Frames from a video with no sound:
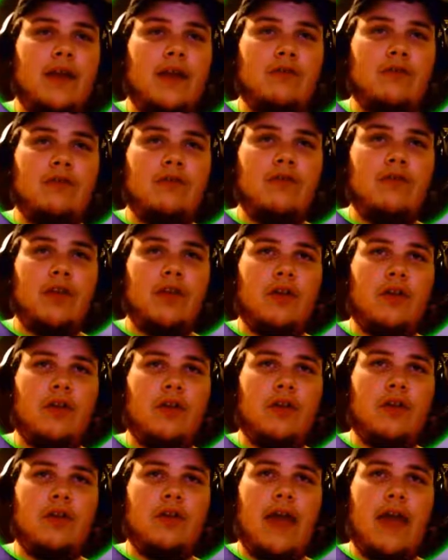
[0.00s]
a really
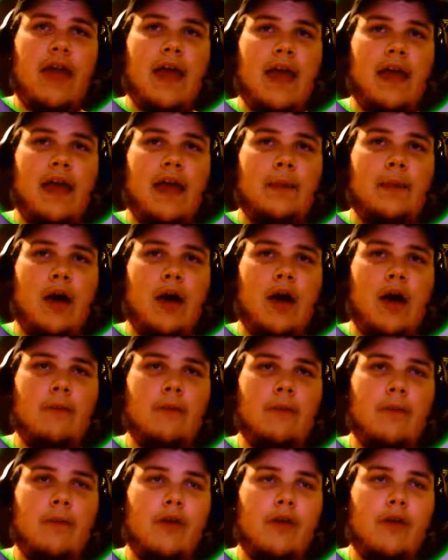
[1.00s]
good game
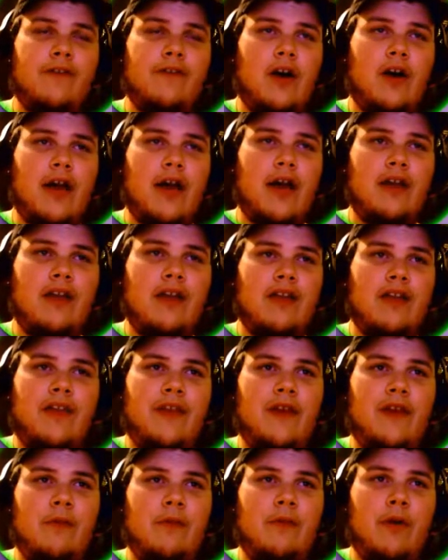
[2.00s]
on both of our ends. I
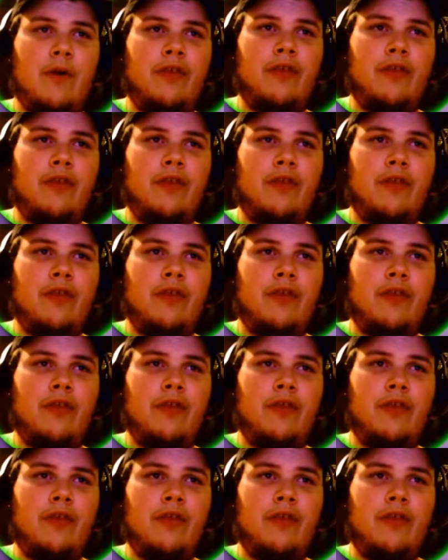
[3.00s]
think both the